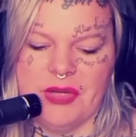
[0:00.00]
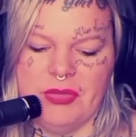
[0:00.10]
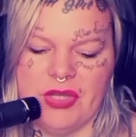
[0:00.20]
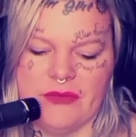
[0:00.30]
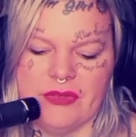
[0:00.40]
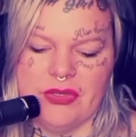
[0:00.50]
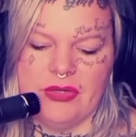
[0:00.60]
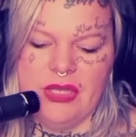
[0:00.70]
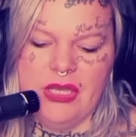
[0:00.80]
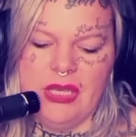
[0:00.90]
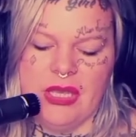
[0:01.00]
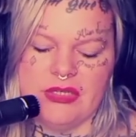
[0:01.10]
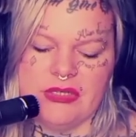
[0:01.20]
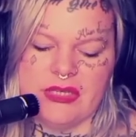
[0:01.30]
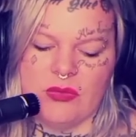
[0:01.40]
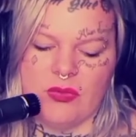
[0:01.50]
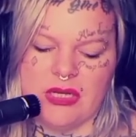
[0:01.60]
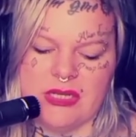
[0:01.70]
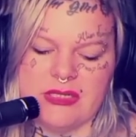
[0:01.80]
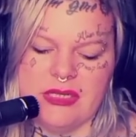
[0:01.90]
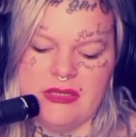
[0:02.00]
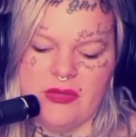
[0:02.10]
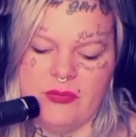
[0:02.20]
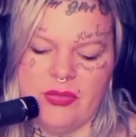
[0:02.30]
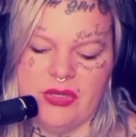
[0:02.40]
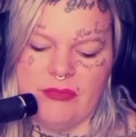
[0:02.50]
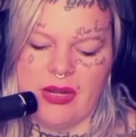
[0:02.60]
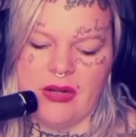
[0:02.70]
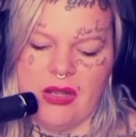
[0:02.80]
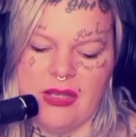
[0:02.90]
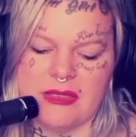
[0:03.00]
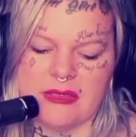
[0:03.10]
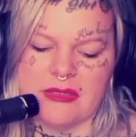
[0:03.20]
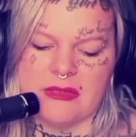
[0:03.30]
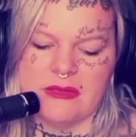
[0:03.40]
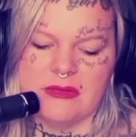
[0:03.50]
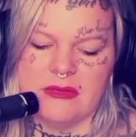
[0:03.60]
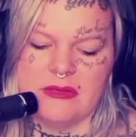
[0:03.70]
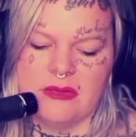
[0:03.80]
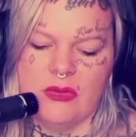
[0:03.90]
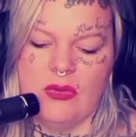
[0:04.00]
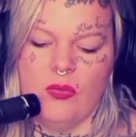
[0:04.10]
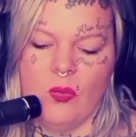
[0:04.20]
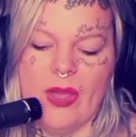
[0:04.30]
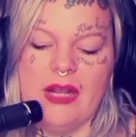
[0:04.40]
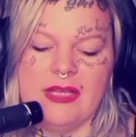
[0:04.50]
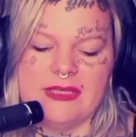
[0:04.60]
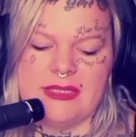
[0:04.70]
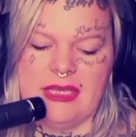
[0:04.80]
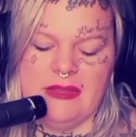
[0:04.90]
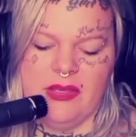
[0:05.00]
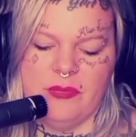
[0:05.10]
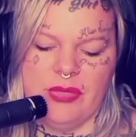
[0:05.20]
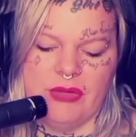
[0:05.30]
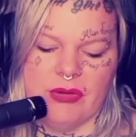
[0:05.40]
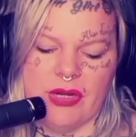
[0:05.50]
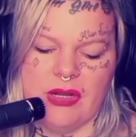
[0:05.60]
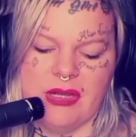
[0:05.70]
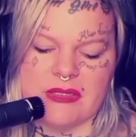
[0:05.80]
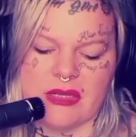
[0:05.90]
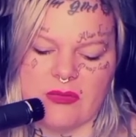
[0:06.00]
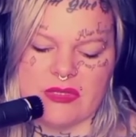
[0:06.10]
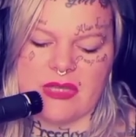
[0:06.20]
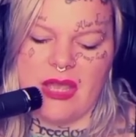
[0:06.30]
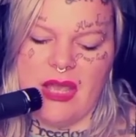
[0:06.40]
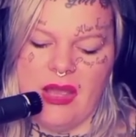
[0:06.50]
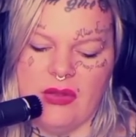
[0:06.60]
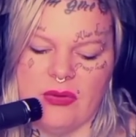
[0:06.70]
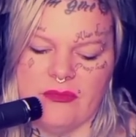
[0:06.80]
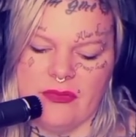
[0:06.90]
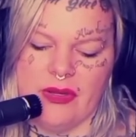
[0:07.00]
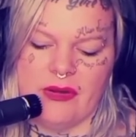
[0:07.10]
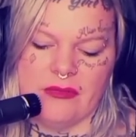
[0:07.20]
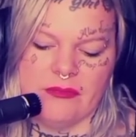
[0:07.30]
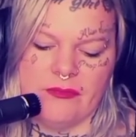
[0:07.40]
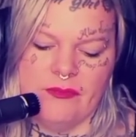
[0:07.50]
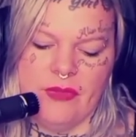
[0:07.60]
to agree to be interviewed. And she said, when I seen them big red eyes, I was out of there.